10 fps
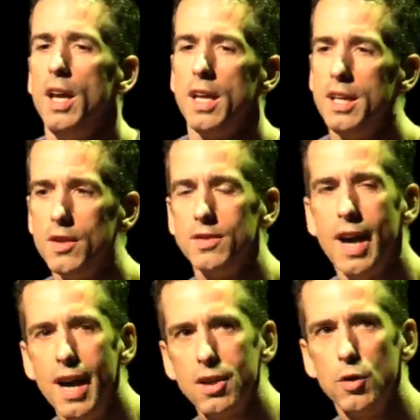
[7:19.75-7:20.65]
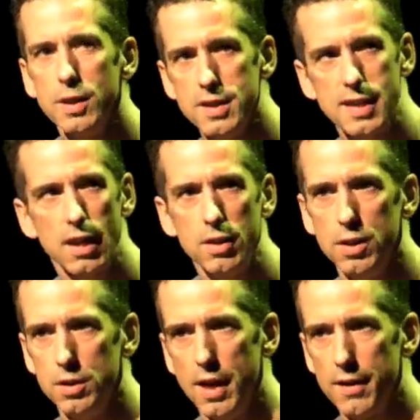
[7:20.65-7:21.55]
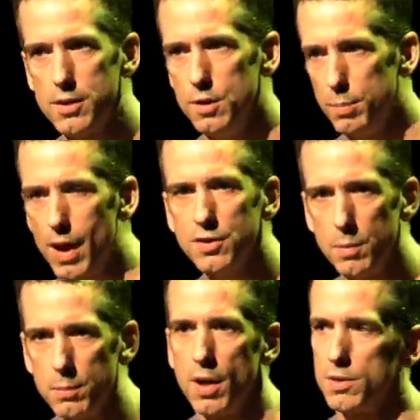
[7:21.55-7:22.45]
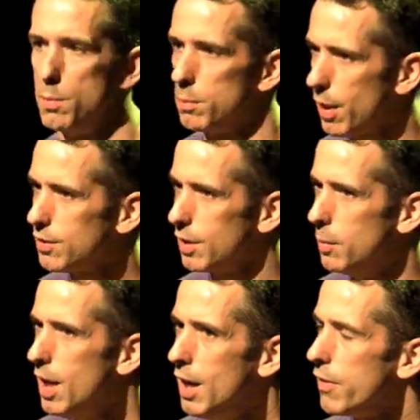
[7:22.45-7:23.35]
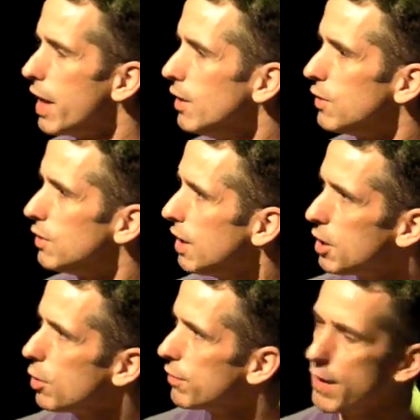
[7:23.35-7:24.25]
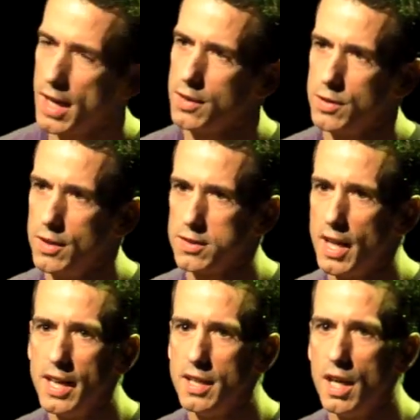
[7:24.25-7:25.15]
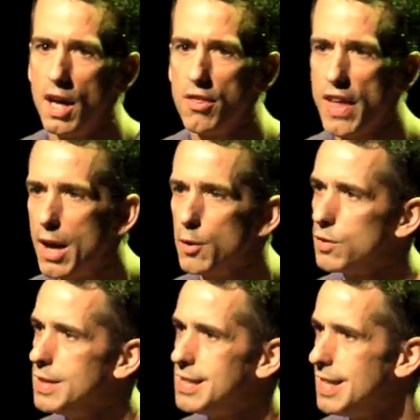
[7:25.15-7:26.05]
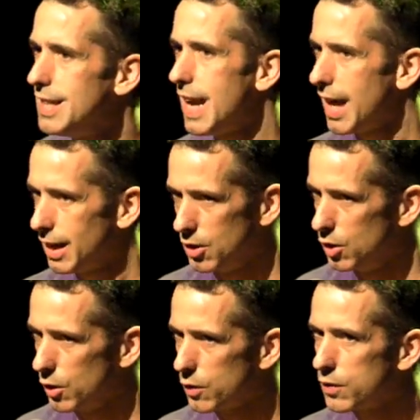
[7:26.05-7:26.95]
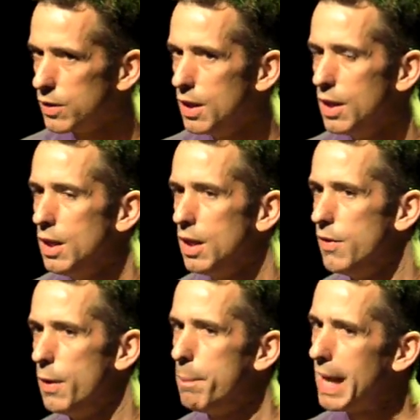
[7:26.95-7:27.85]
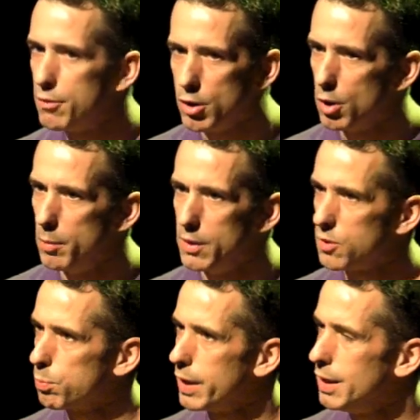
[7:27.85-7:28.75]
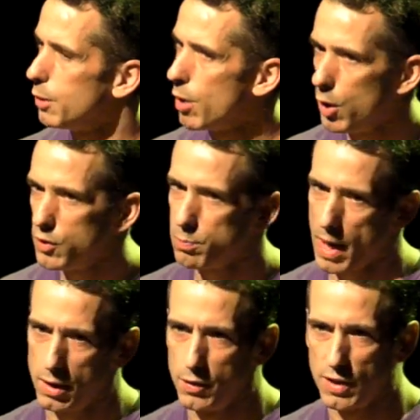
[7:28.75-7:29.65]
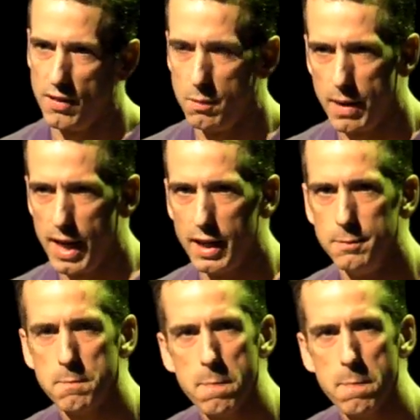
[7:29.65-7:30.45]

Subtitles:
He is not going to tell you, after you press him and press him and press him, that his secret fantasy is lighting 1,000 tea candles in the bedroom and sprinkling rose petals on the bed.